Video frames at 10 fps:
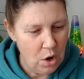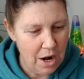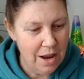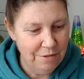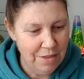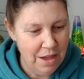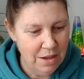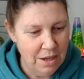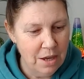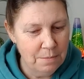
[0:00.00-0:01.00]
Love that.
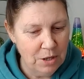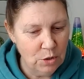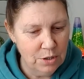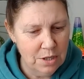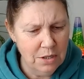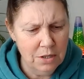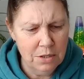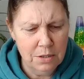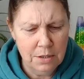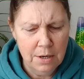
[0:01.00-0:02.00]
Yeah, because this
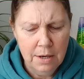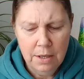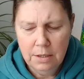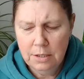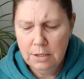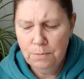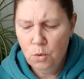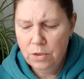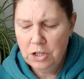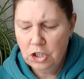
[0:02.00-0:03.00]
is
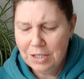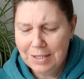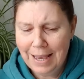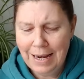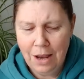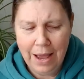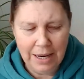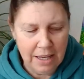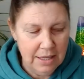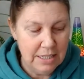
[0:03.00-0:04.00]
more than just say
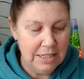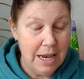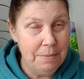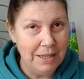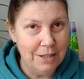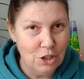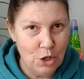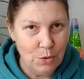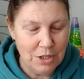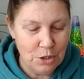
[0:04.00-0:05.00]
like tapping into
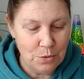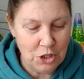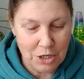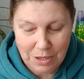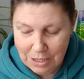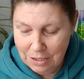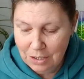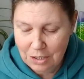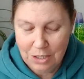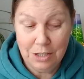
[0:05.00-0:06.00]
your intuition. This
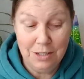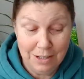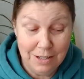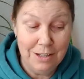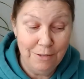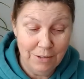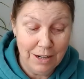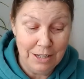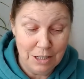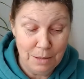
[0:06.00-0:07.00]
is
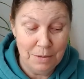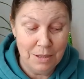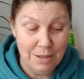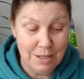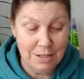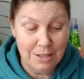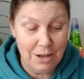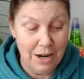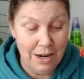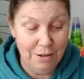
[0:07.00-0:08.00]
definitely deeper than this.
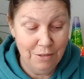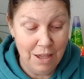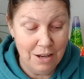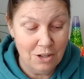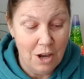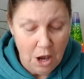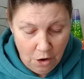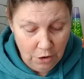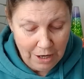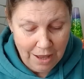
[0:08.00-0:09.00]
I love that.
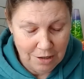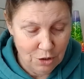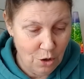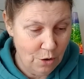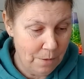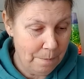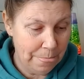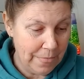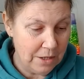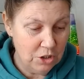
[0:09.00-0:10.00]
Okay, so
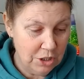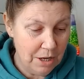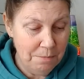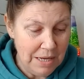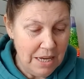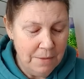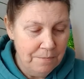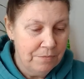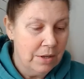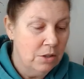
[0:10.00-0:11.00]
give me
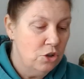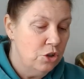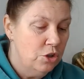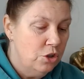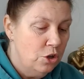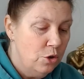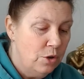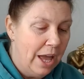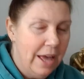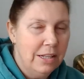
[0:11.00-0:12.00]
2
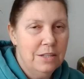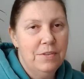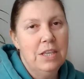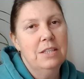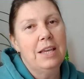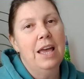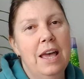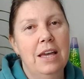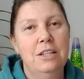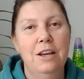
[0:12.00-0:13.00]
cards for this
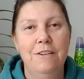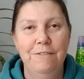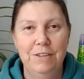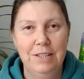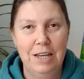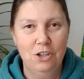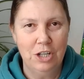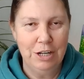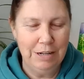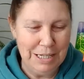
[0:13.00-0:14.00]
card for
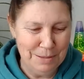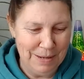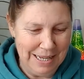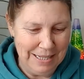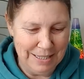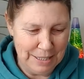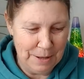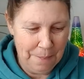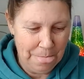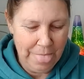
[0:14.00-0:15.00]
Sagittarius, please.
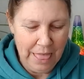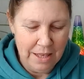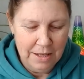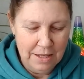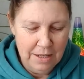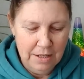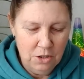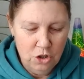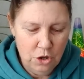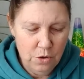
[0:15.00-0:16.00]

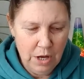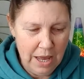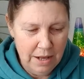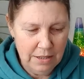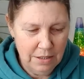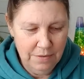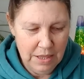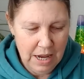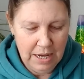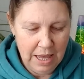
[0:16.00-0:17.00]
2 cards for
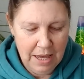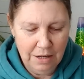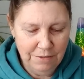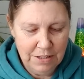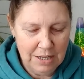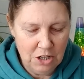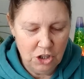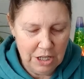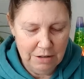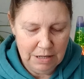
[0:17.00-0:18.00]
that card for
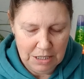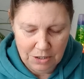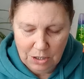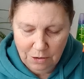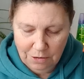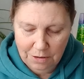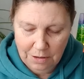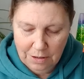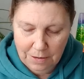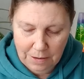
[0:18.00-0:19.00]
Sagittarius. Look,
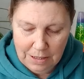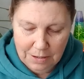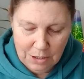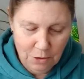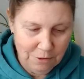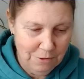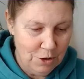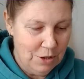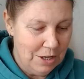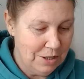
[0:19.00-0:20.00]
let's look
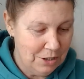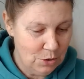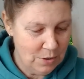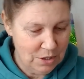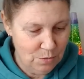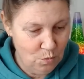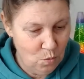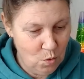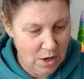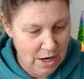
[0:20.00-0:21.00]
further into us.
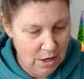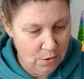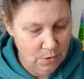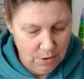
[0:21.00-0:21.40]
Wow.